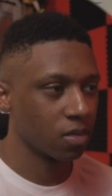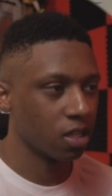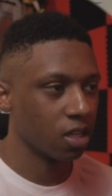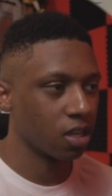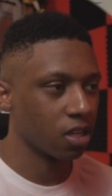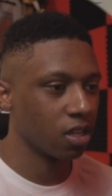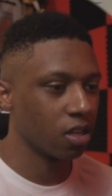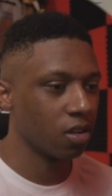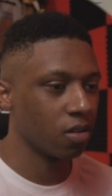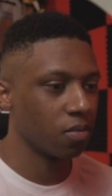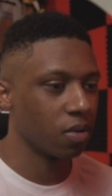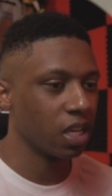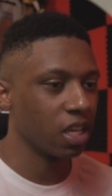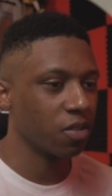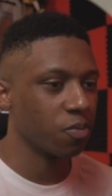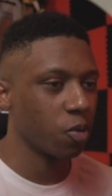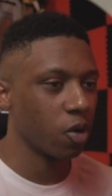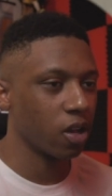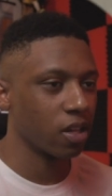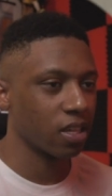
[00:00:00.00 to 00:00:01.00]
Look at them.
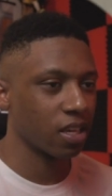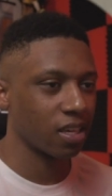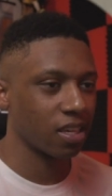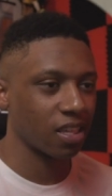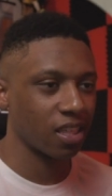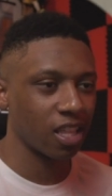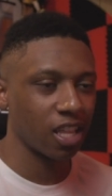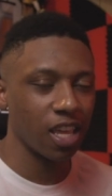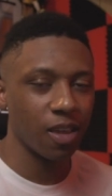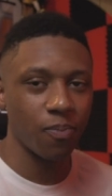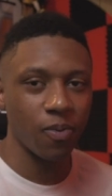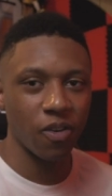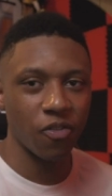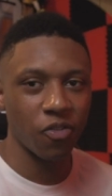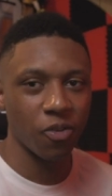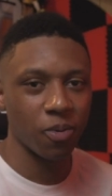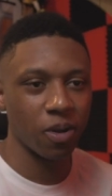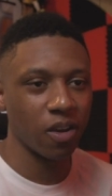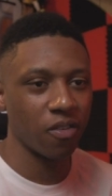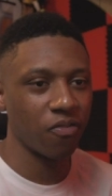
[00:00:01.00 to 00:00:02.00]
These boys are sleepy
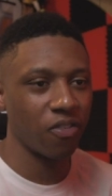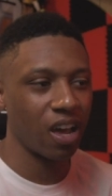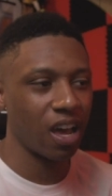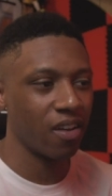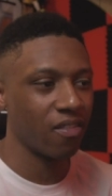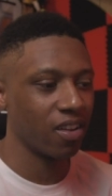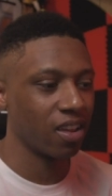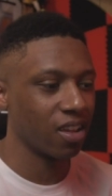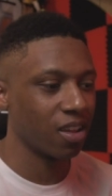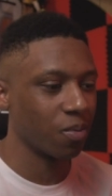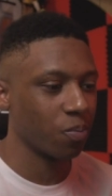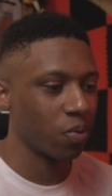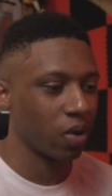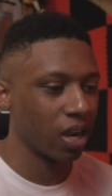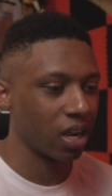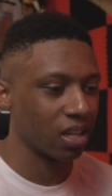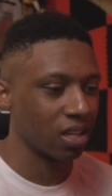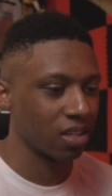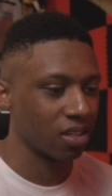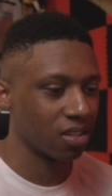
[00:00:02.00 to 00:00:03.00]
from that 5 a.m.
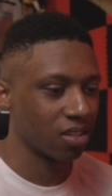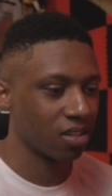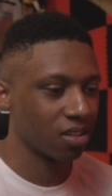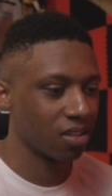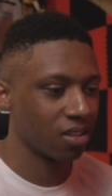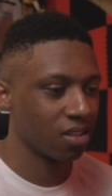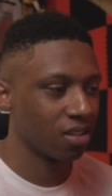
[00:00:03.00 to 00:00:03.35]
practice.